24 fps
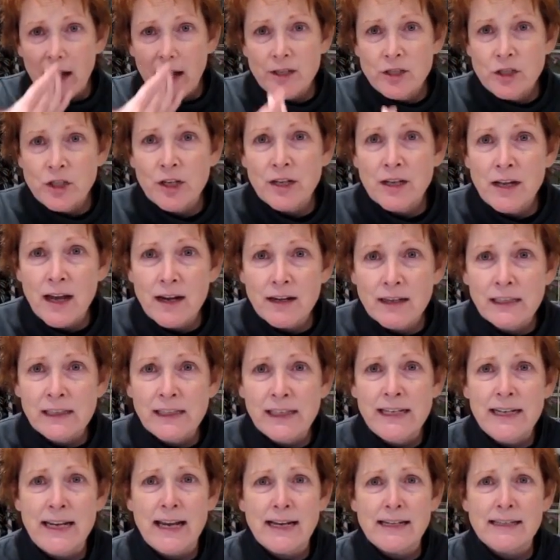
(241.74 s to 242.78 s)
I should have got a
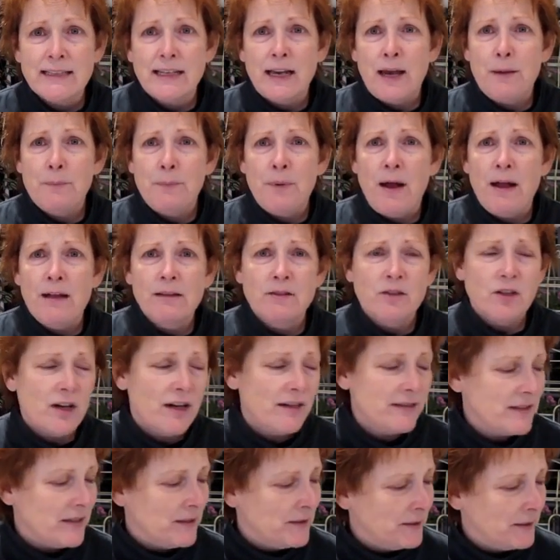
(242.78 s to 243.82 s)
Kleenex. I
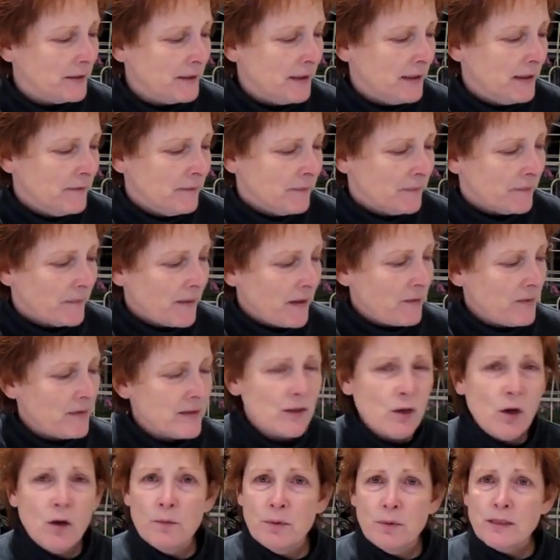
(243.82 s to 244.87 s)
apologize. I was
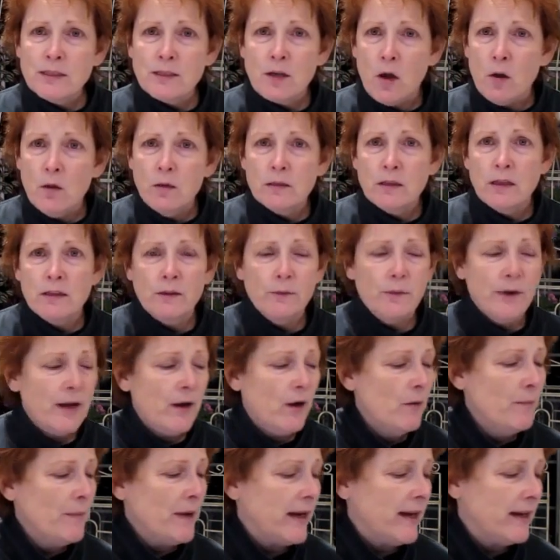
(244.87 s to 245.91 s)
cold, was cold on the way
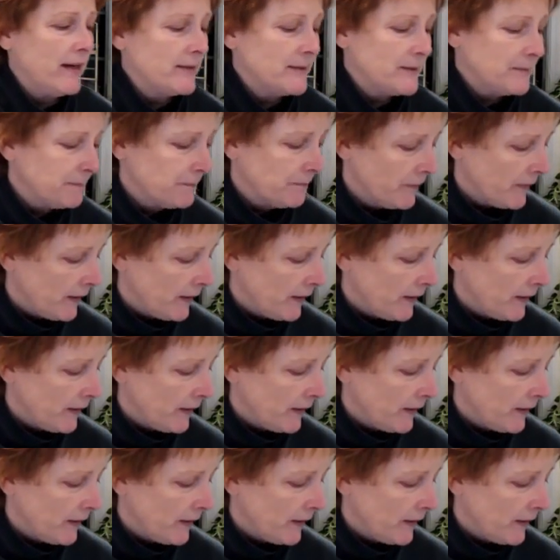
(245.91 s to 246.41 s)
home, I guess.